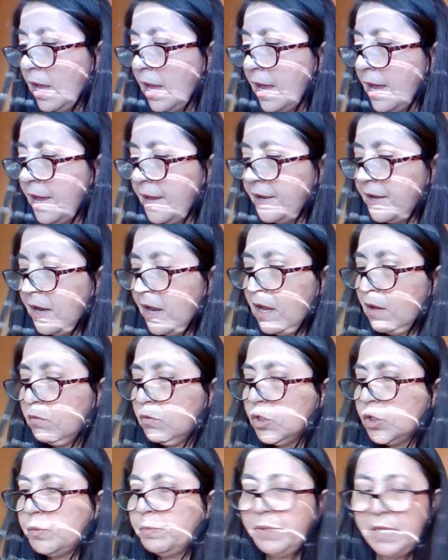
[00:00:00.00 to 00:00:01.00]
And
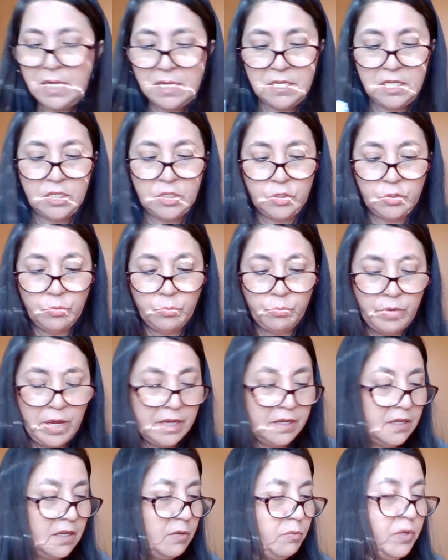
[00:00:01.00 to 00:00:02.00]
I was planning to
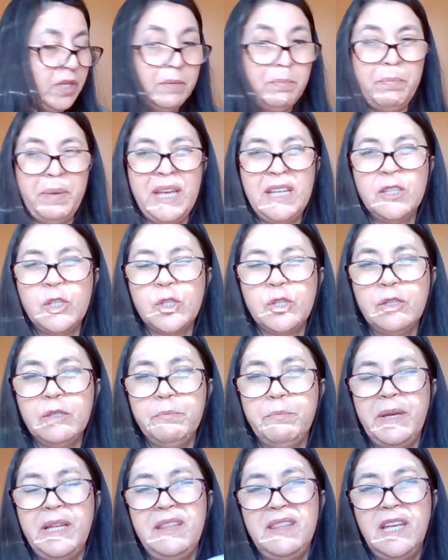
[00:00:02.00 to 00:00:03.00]
write it with
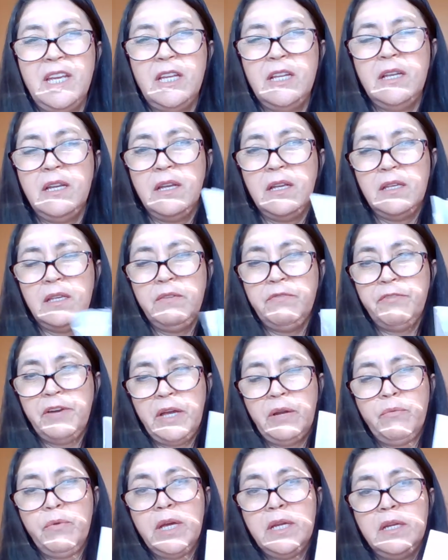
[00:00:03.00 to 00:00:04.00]
pencil, but then if
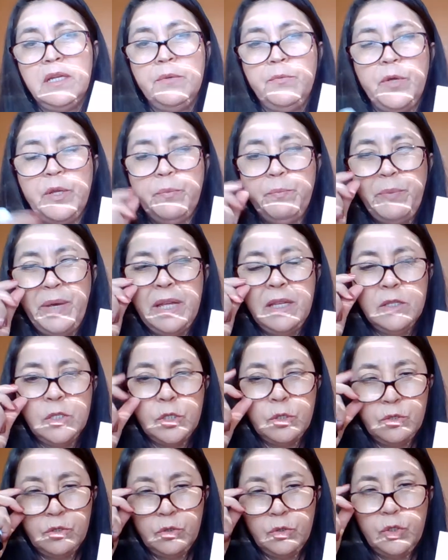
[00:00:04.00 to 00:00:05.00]
I write it with
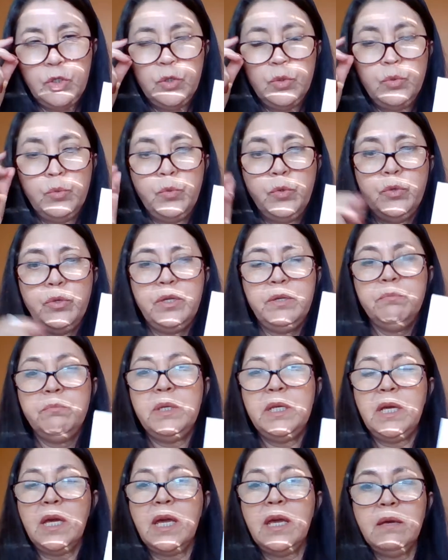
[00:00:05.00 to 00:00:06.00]
pencil, you wouldn't
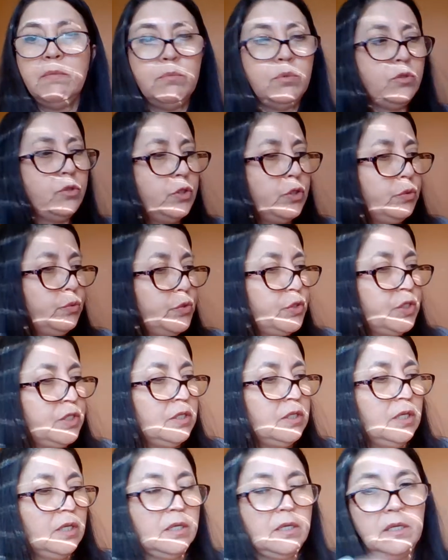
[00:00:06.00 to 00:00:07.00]
be able to
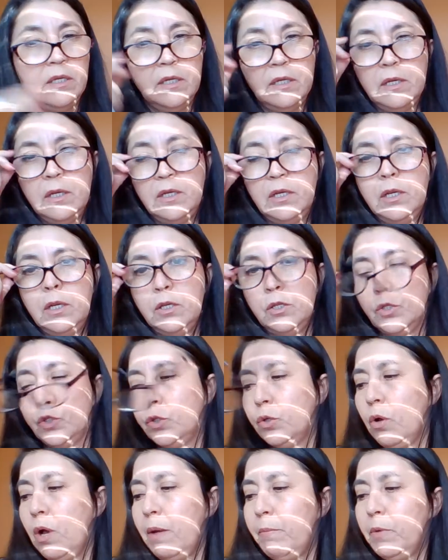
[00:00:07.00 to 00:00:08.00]
see it.
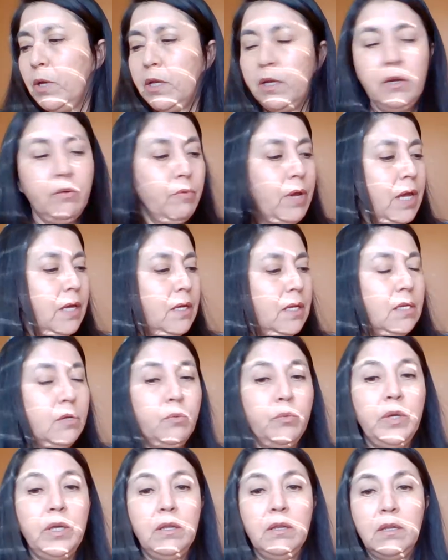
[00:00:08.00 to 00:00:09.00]
So I'm going to write
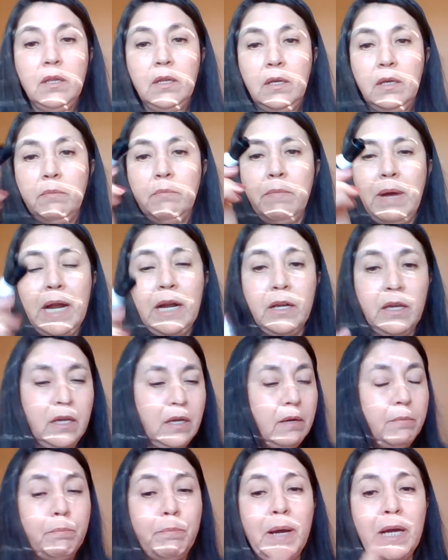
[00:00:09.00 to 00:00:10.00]
it with a
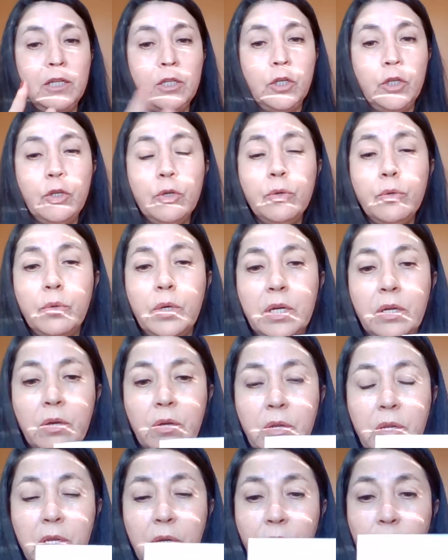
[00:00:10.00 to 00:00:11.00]
marker, but you are
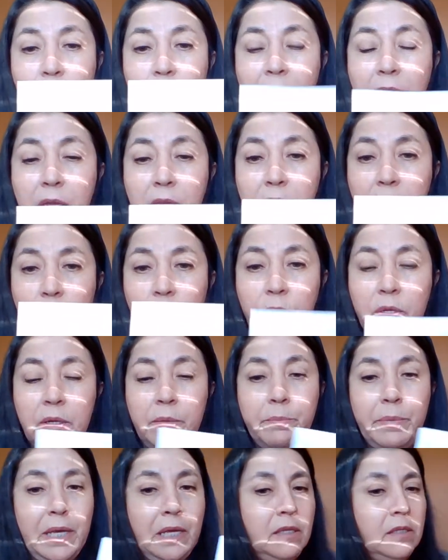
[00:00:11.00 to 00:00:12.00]
going to write it with
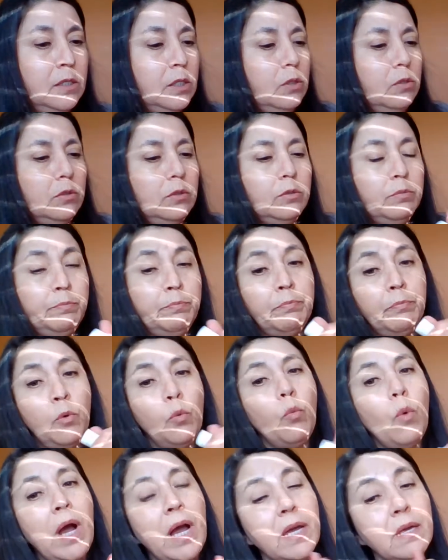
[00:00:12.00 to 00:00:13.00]
a pencil.
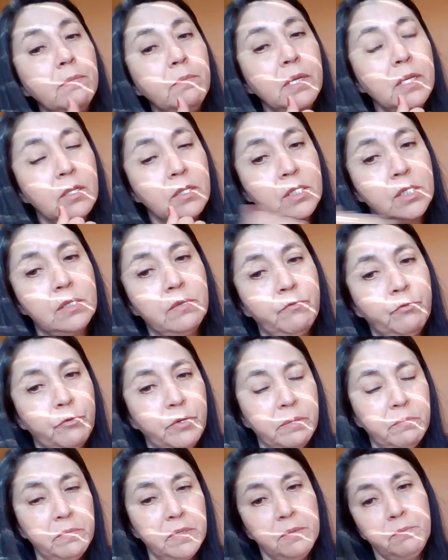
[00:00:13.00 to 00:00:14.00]
Why? Because if
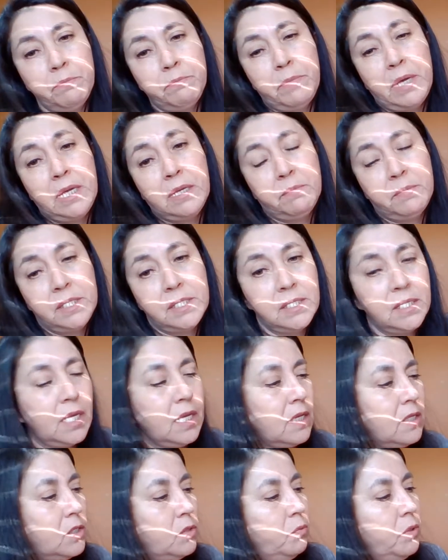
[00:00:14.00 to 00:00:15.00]
we make
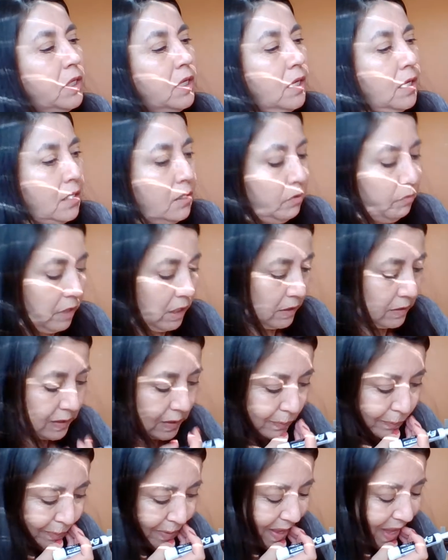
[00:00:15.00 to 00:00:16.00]
mistakes, we can
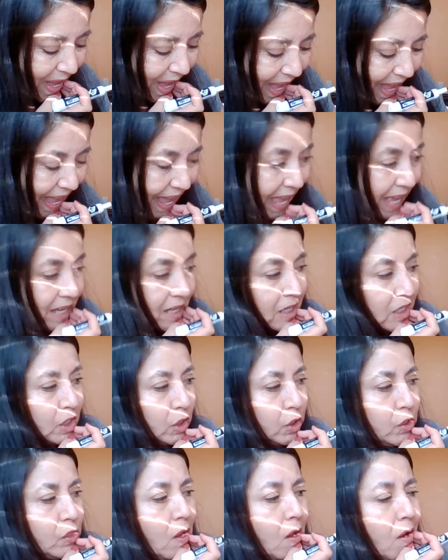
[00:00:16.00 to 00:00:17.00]
erase.
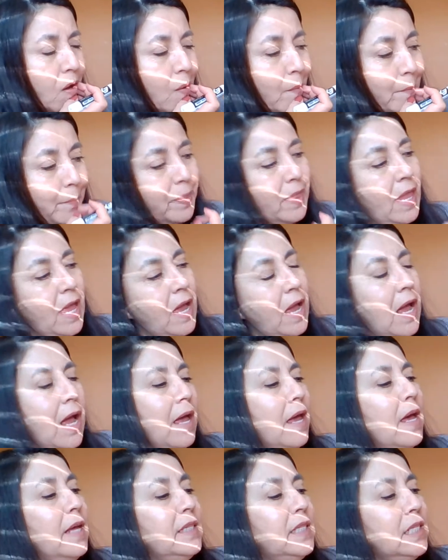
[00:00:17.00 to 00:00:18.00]
So
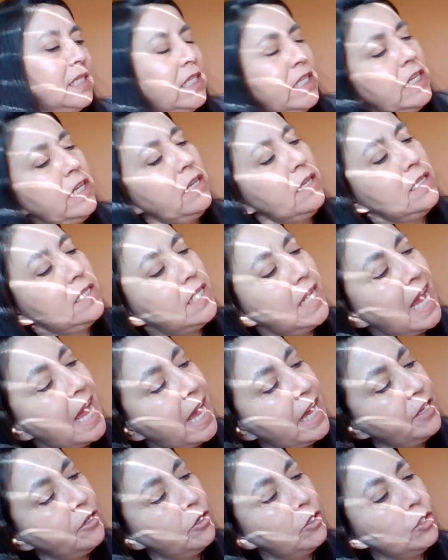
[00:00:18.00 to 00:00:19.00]
the
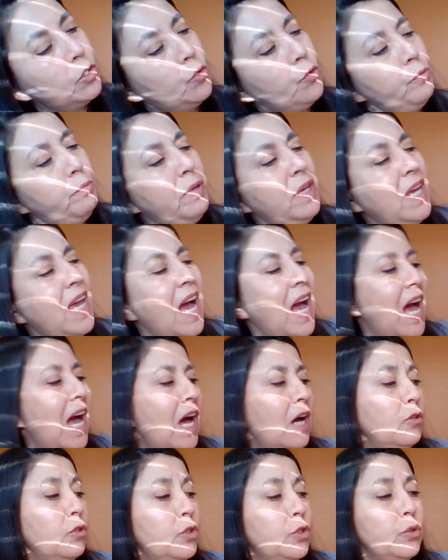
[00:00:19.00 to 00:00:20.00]
title could be
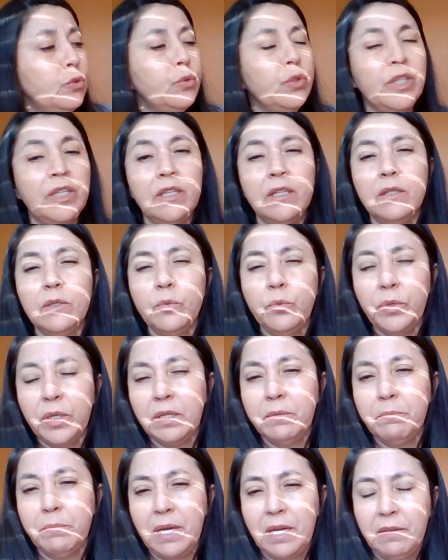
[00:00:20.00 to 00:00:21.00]
How to Deal
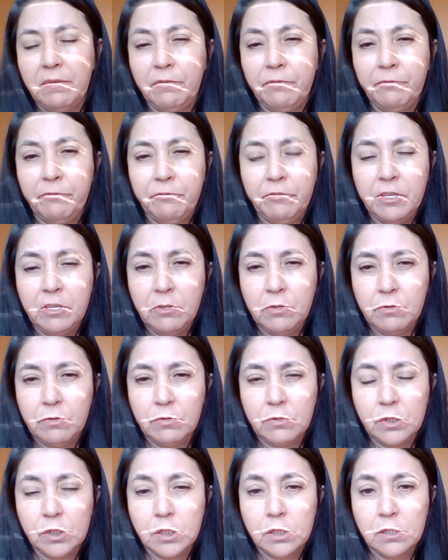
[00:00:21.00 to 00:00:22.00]
with My
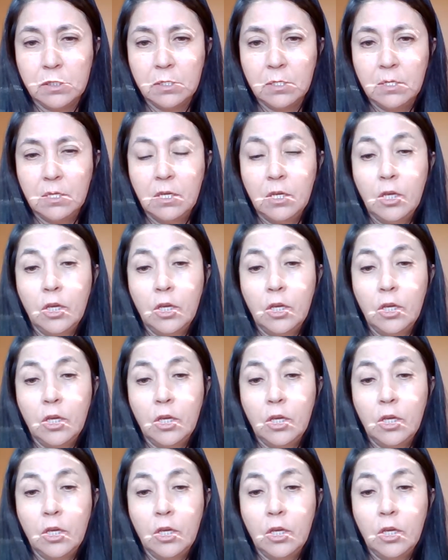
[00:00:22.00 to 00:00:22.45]
Fears.